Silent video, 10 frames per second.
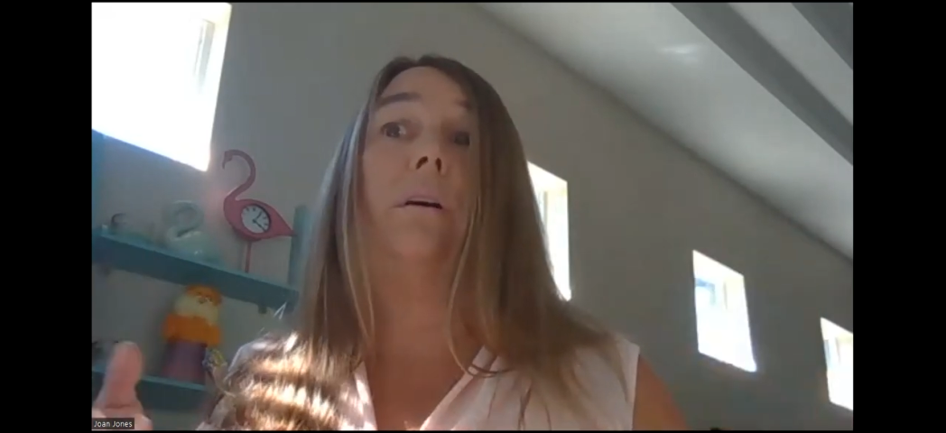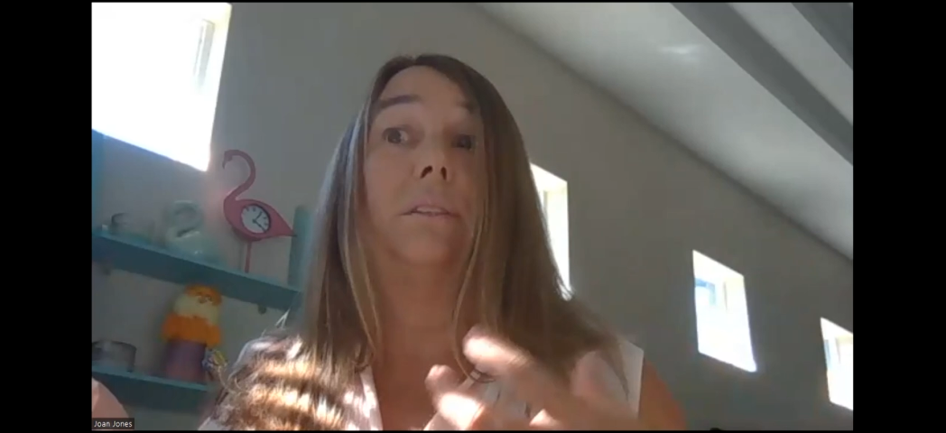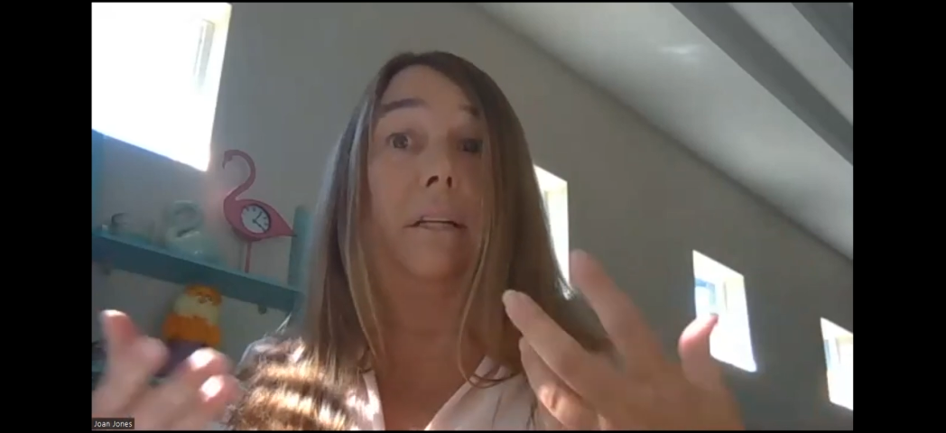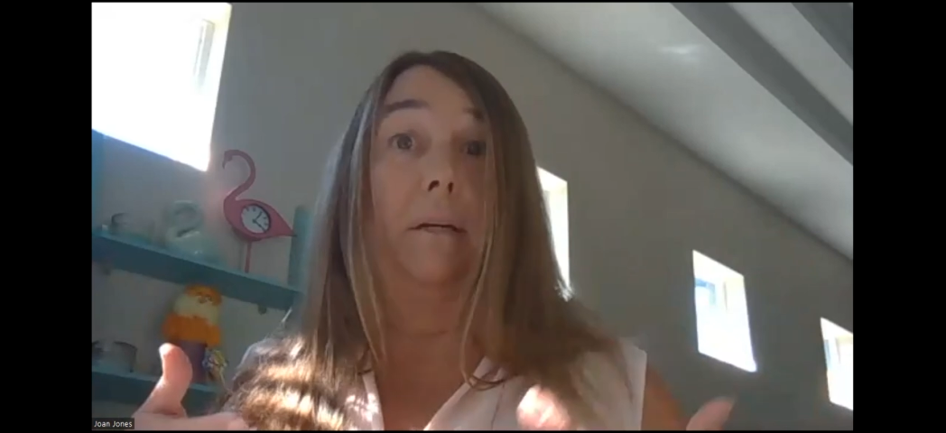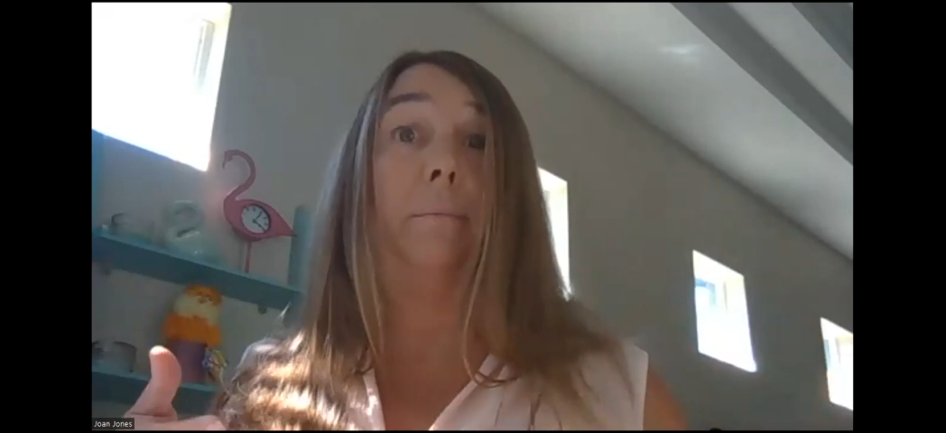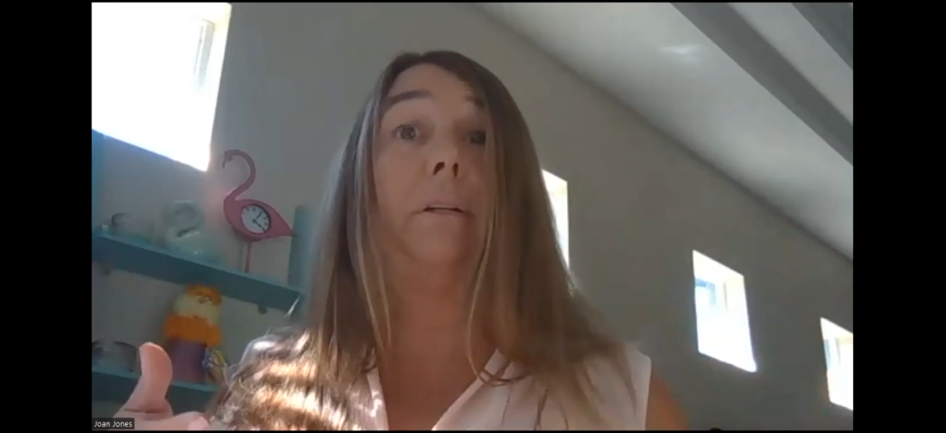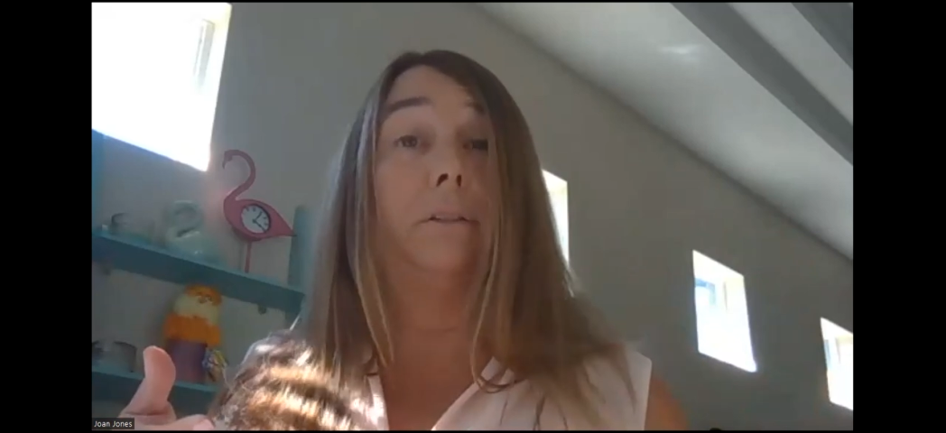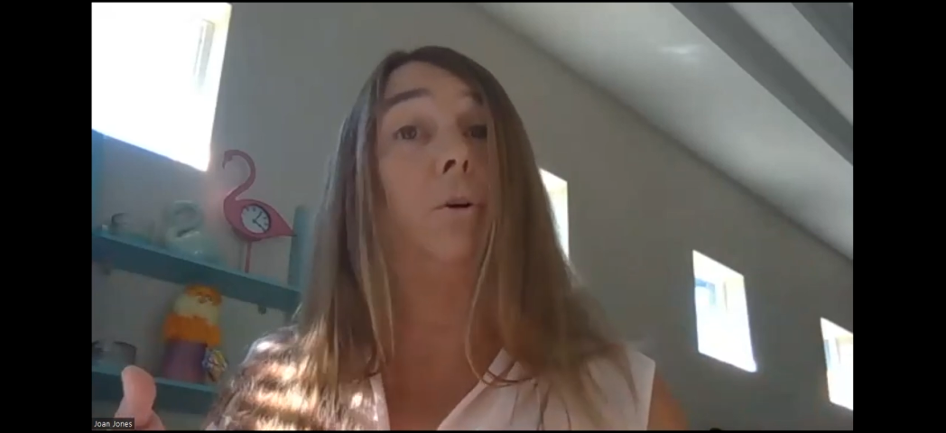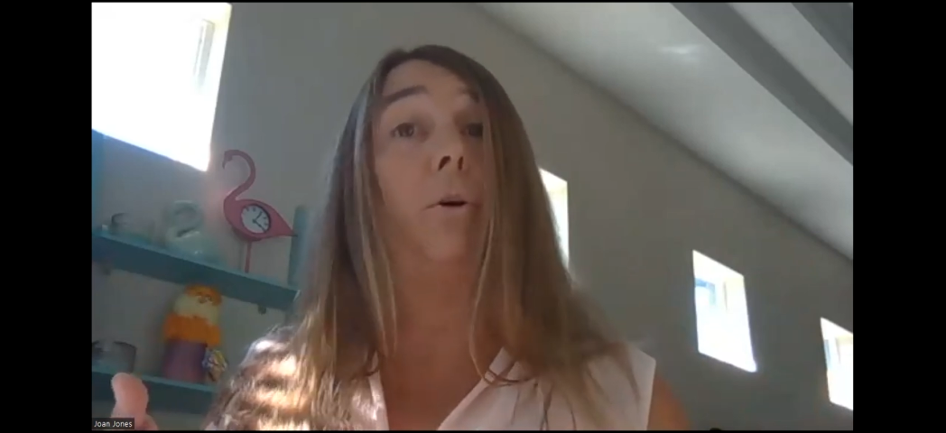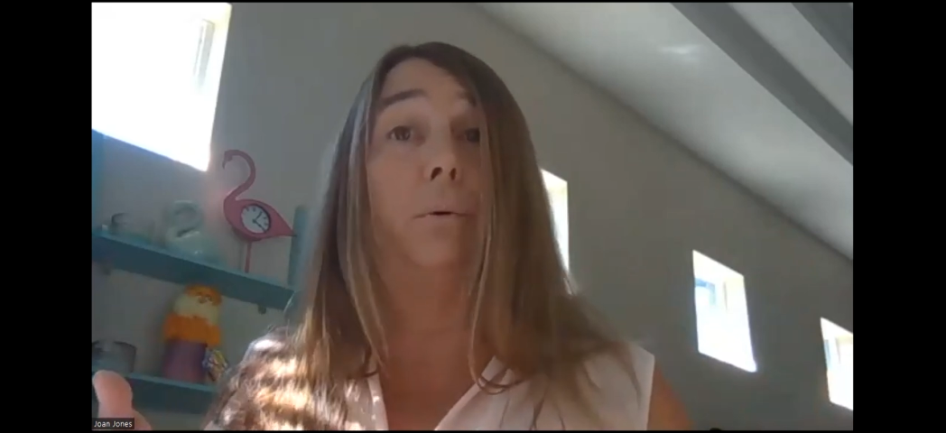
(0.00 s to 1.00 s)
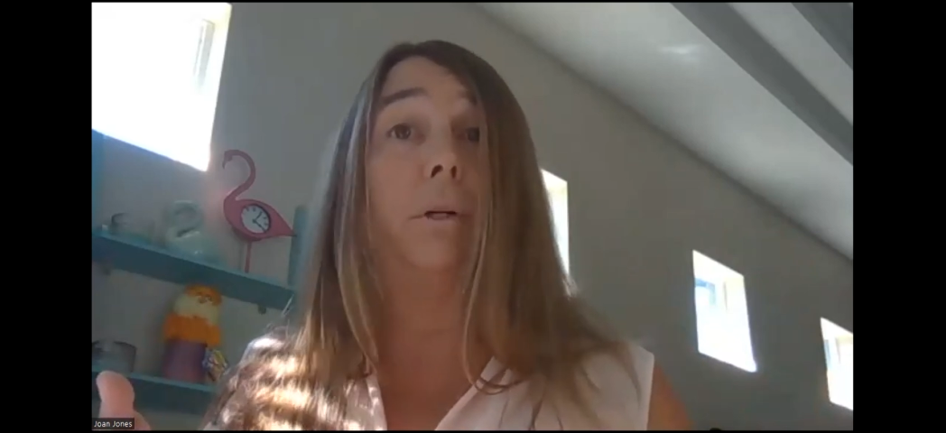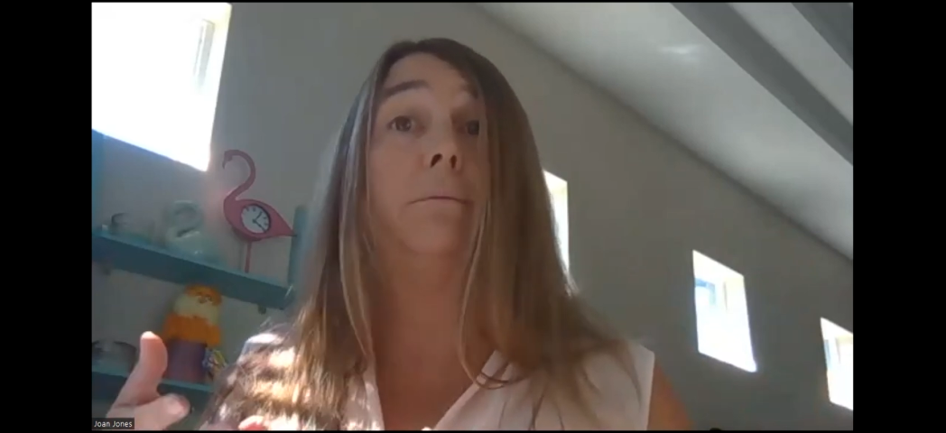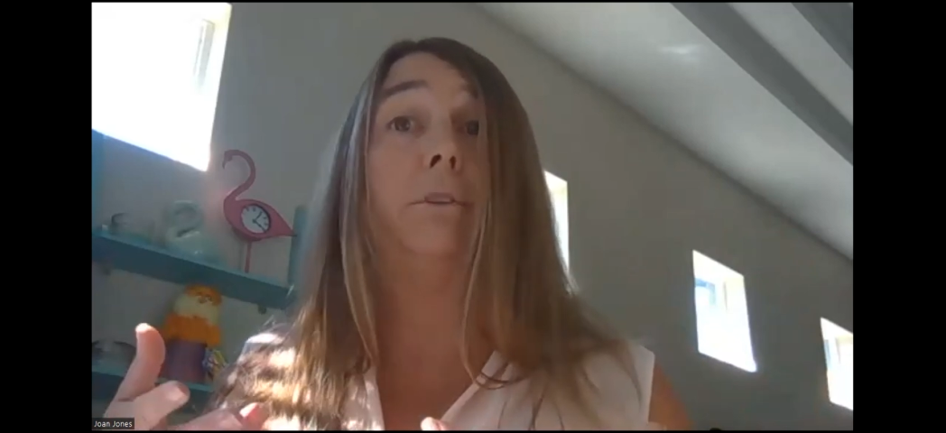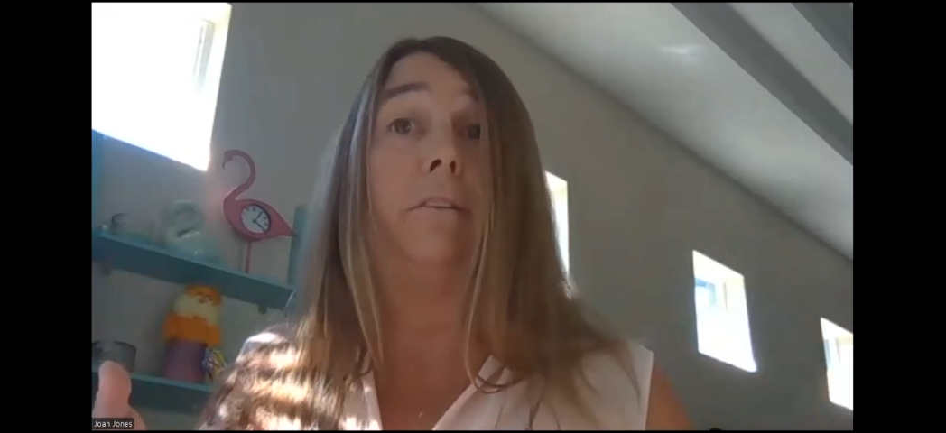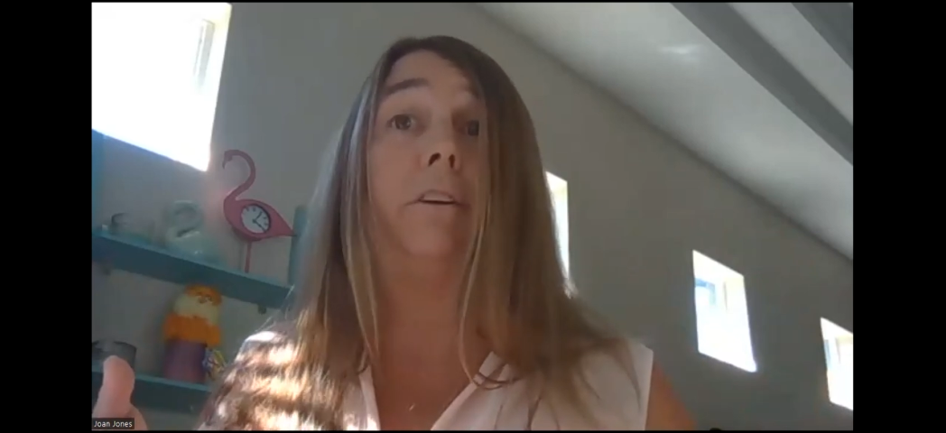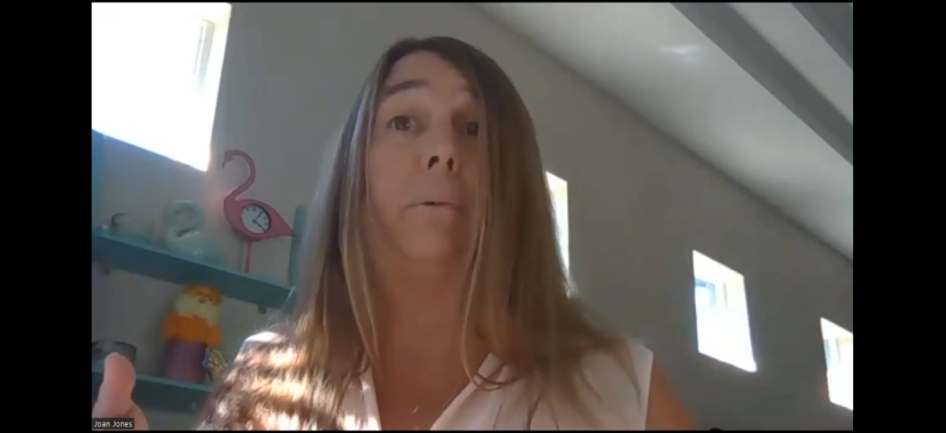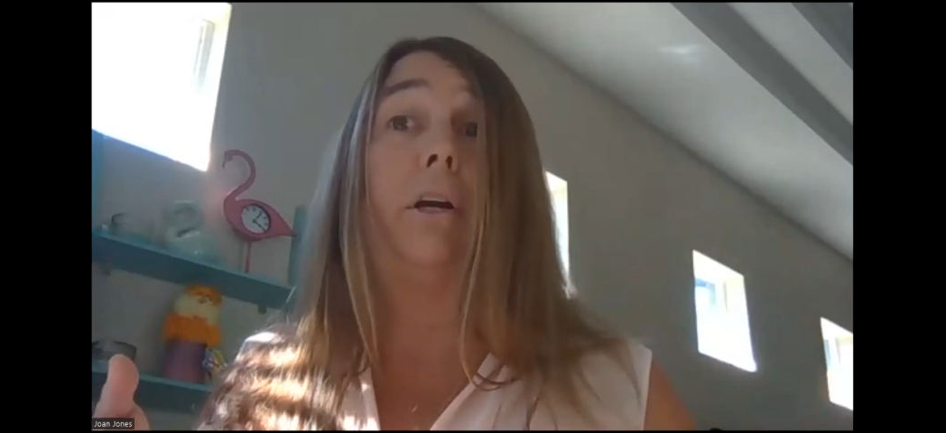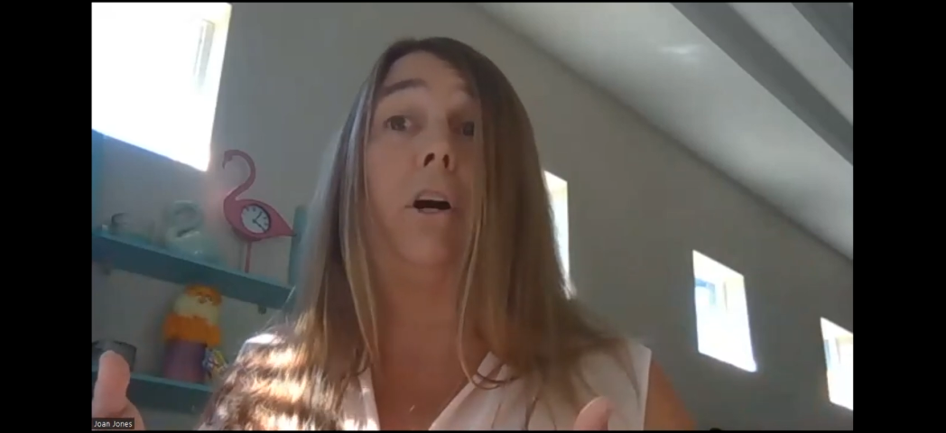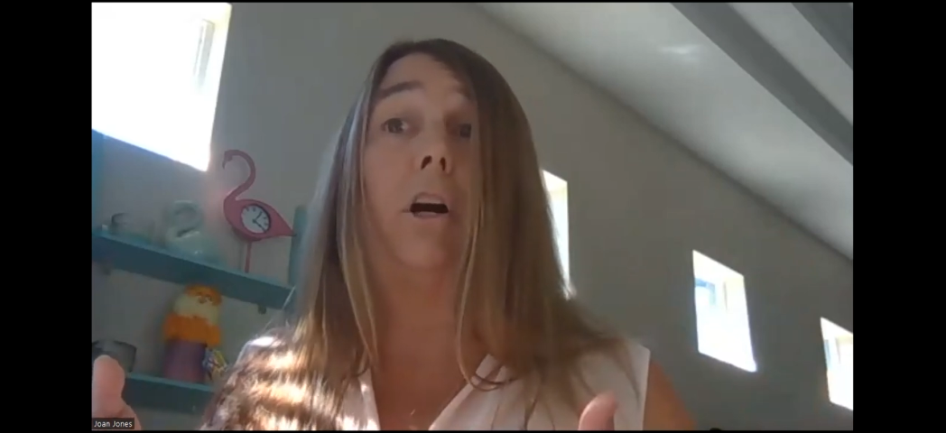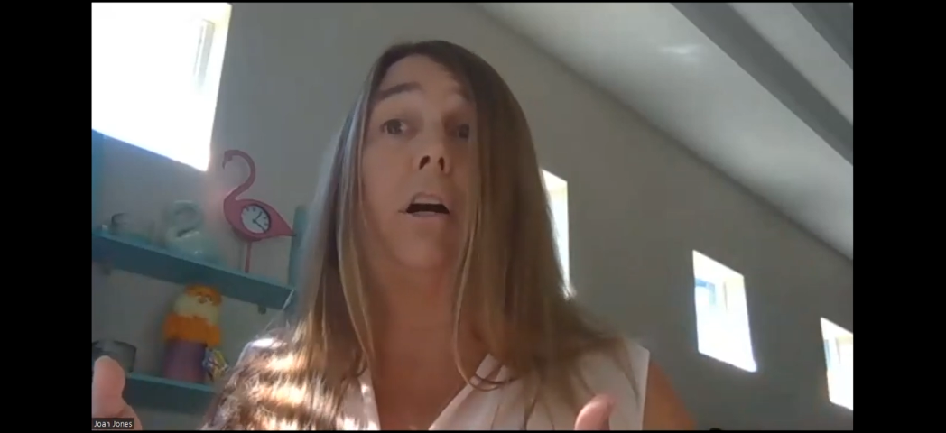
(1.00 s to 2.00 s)
because I am in control when I'm driving my
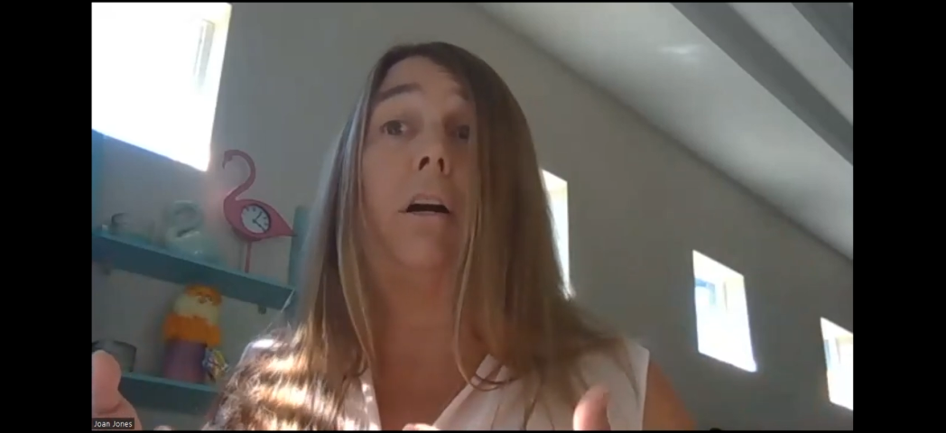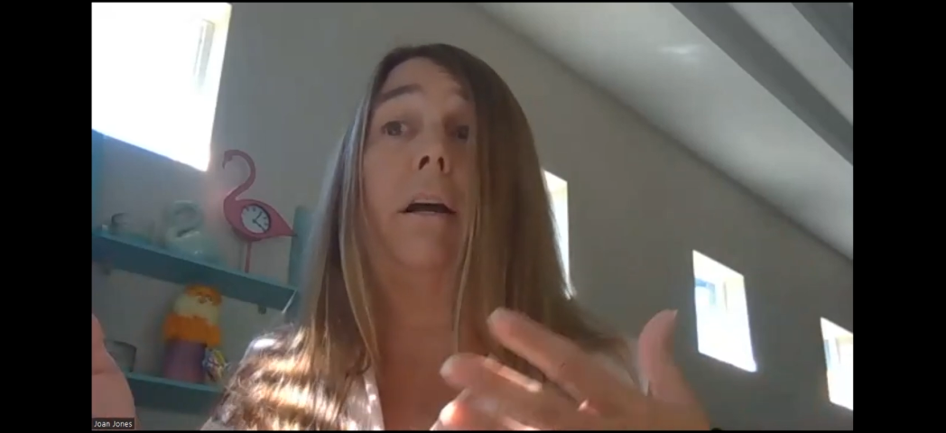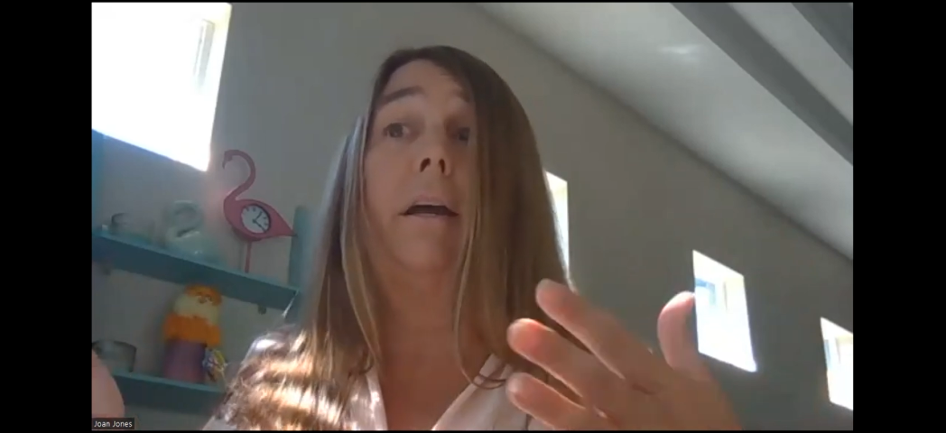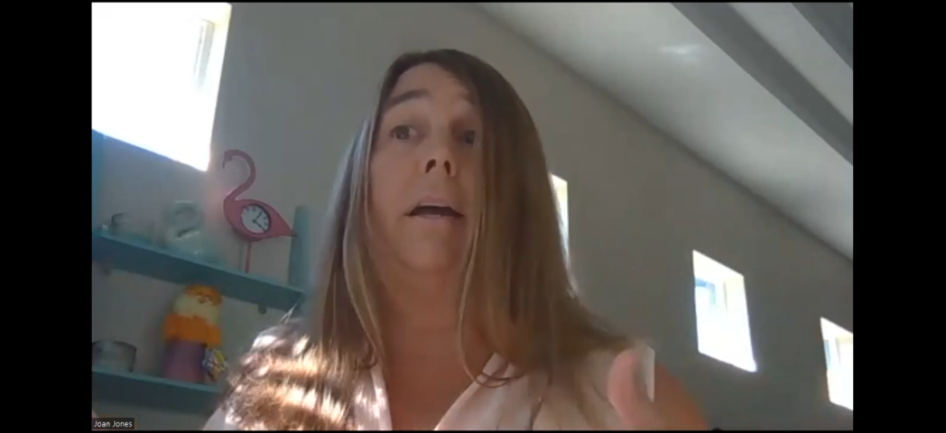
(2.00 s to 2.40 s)
car,